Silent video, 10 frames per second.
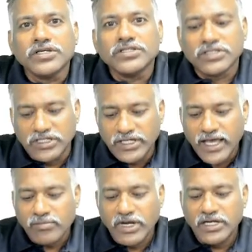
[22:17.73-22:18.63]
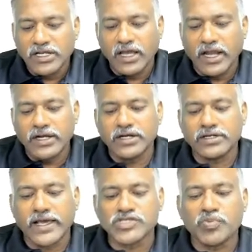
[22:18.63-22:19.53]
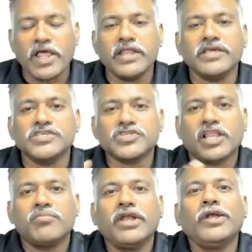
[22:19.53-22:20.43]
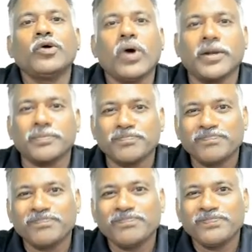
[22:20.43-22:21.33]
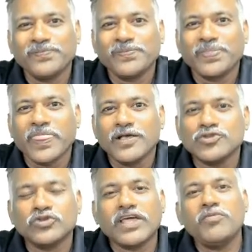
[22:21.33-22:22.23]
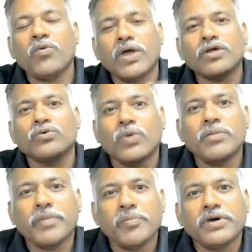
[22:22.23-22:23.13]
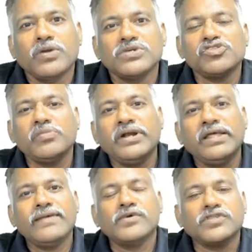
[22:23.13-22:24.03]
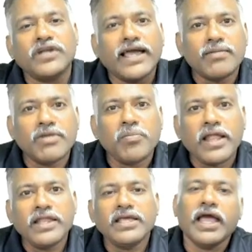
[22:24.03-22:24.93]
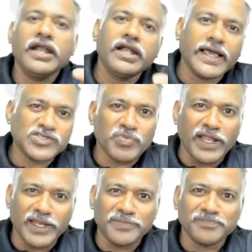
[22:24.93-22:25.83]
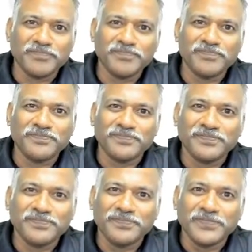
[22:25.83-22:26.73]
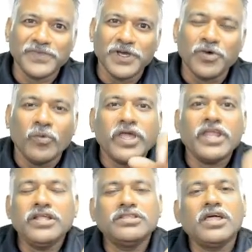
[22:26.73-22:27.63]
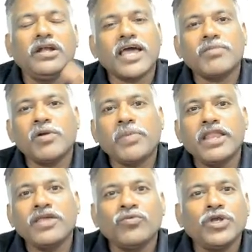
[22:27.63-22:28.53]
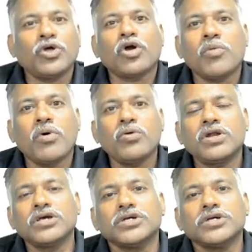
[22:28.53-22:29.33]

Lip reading: the retirement and tax planning is clubbed into one. So there will be one paper which will be dealing with retirement planning and tax planning. Wherein in the retirement planning, we talk about